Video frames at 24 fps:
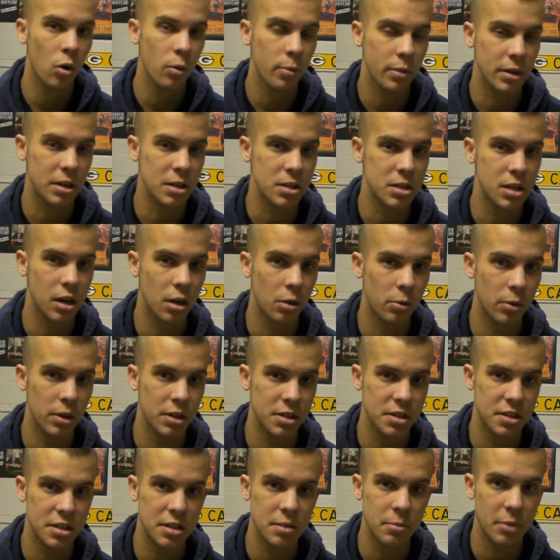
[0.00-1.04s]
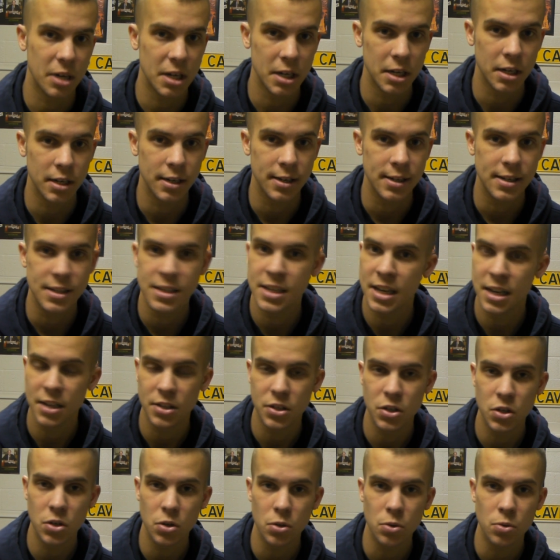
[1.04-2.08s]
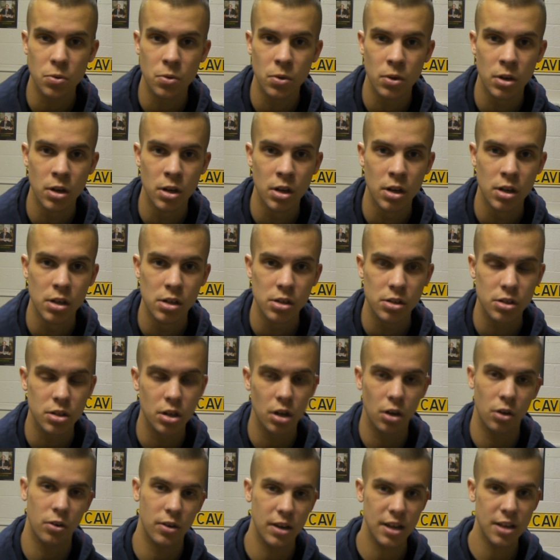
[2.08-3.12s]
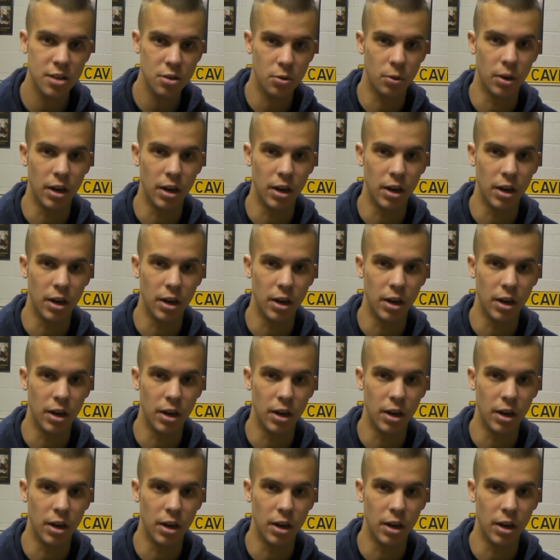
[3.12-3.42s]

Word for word: or because y'all wanted to see my tattoo. So either